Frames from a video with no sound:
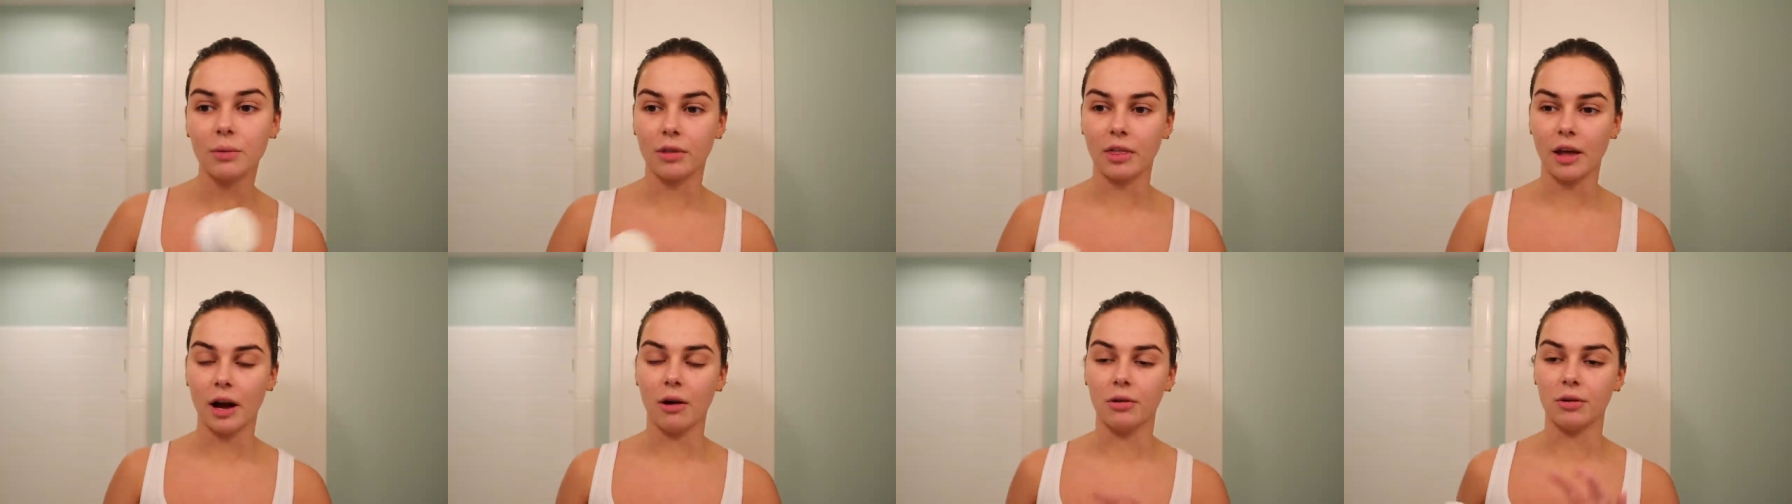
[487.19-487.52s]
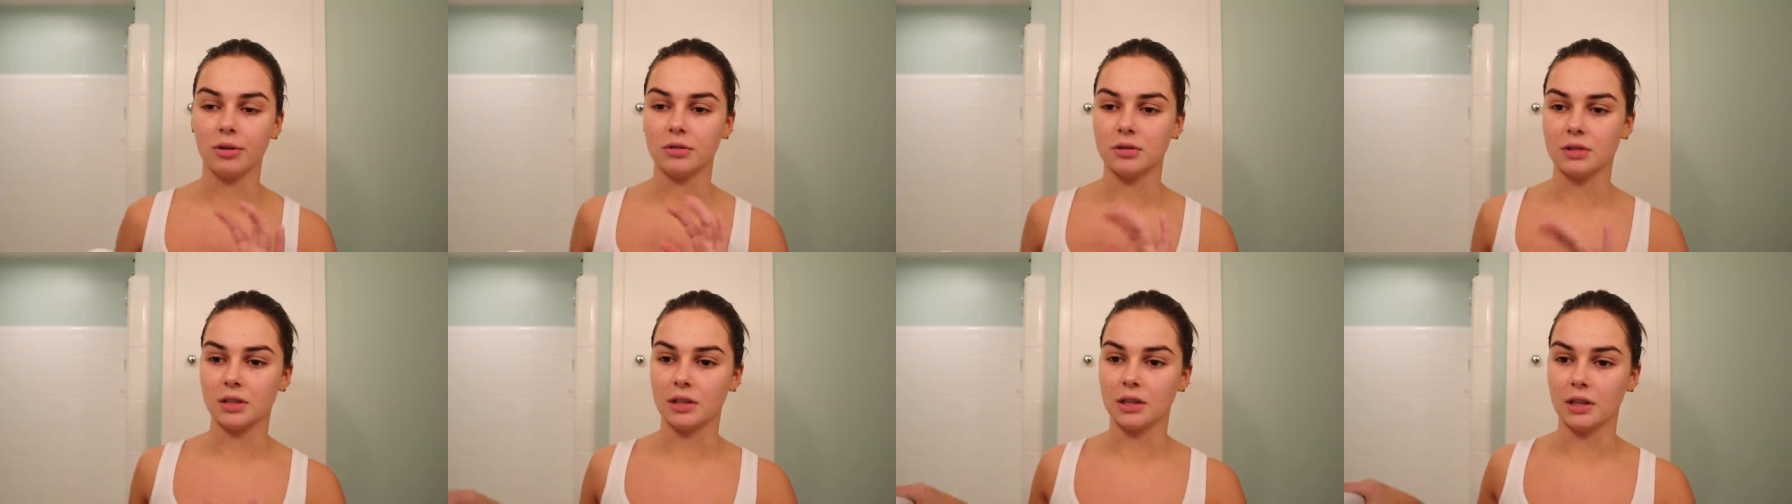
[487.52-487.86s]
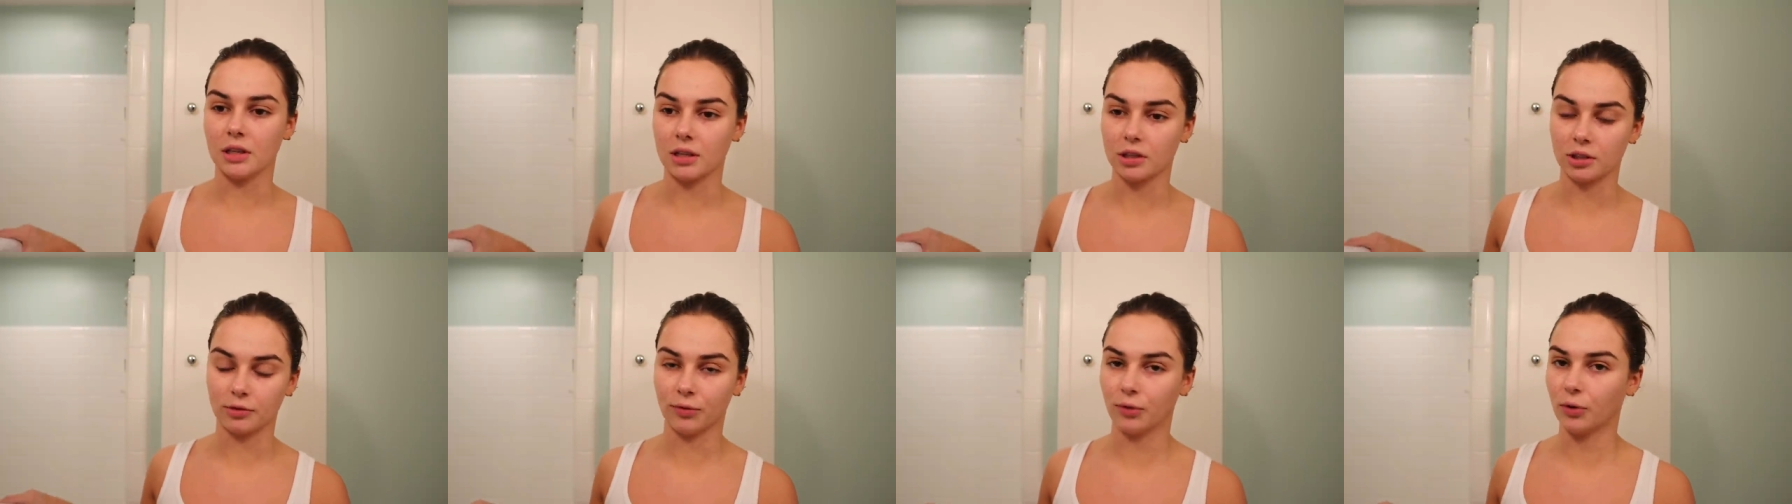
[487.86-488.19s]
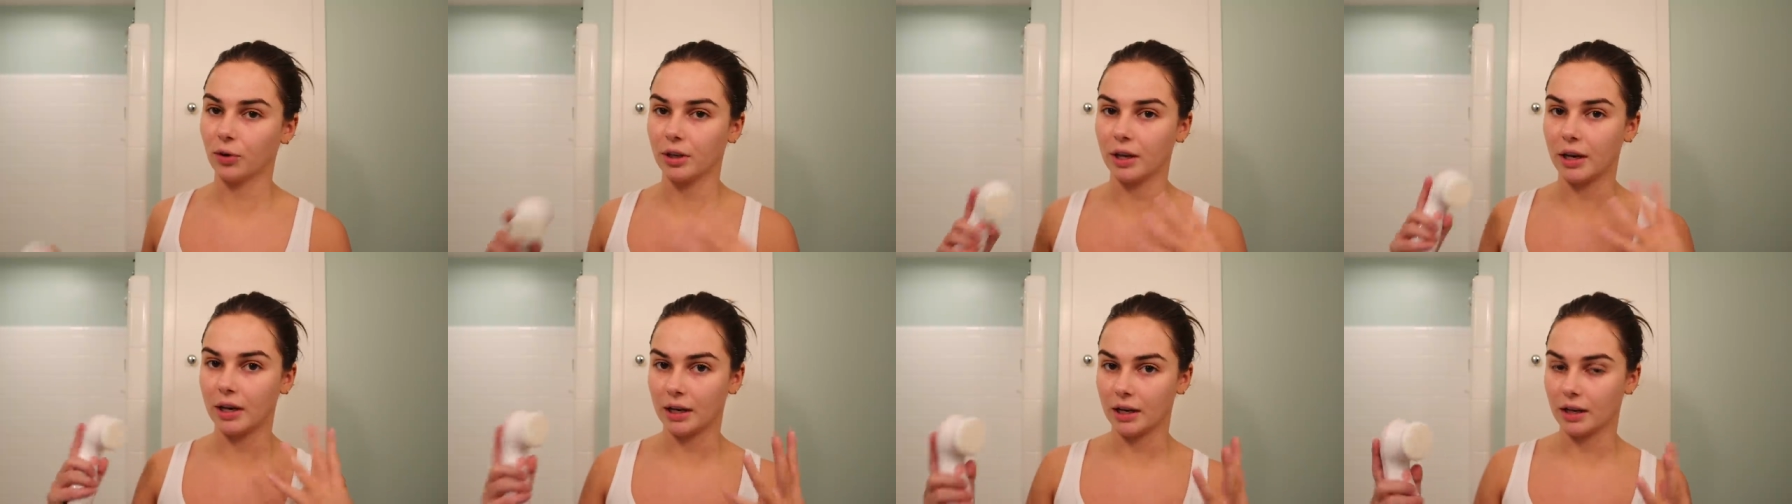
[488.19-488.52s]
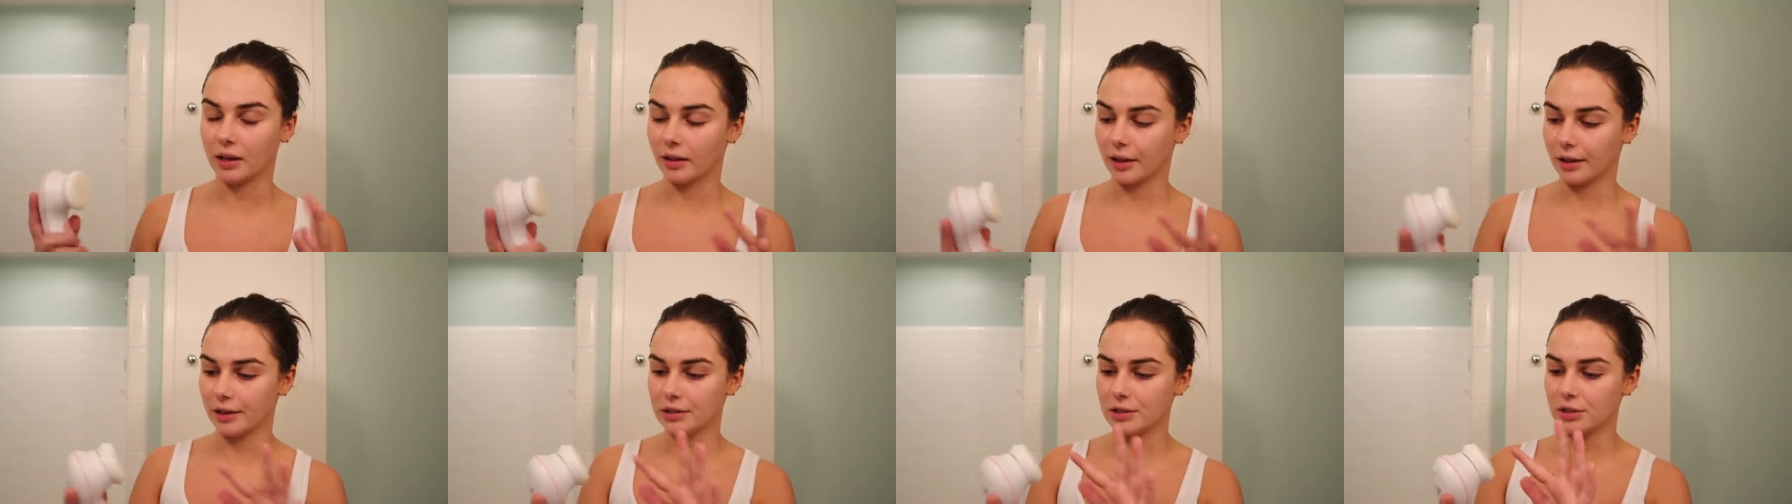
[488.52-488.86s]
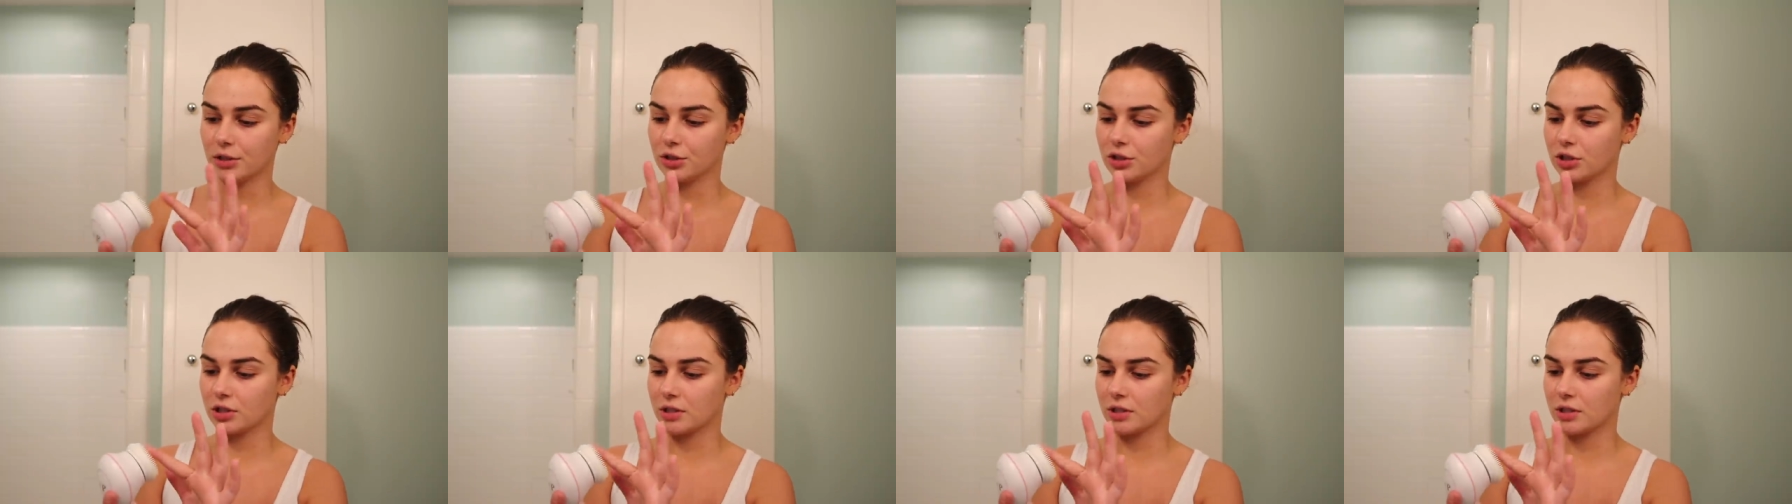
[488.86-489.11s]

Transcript: without using the exfoliating cleanser,